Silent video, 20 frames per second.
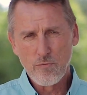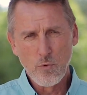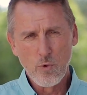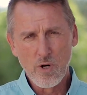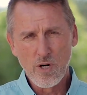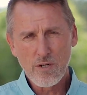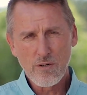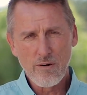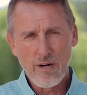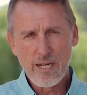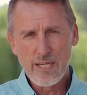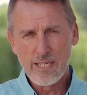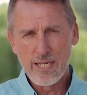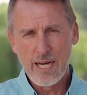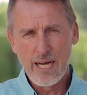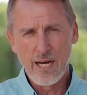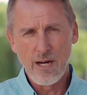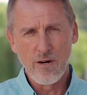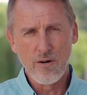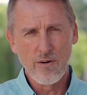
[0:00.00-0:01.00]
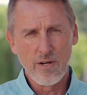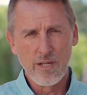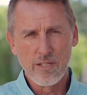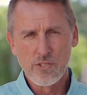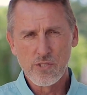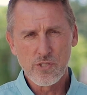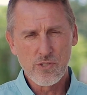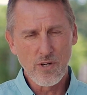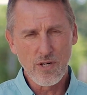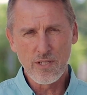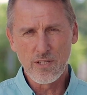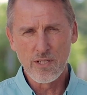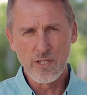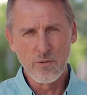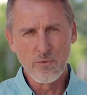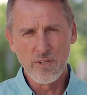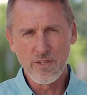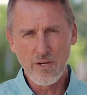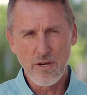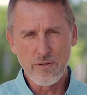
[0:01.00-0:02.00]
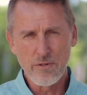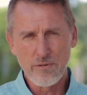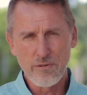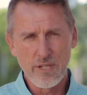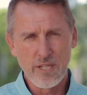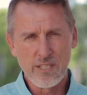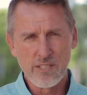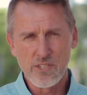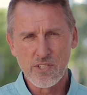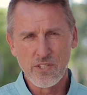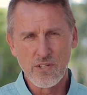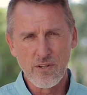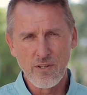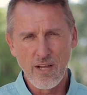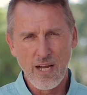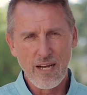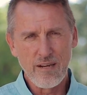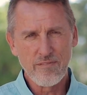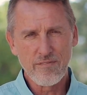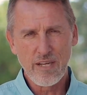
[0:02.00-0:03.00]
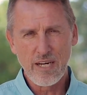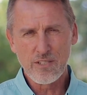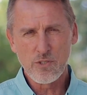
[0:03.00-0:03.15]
of work right now and struggling with other things in your life,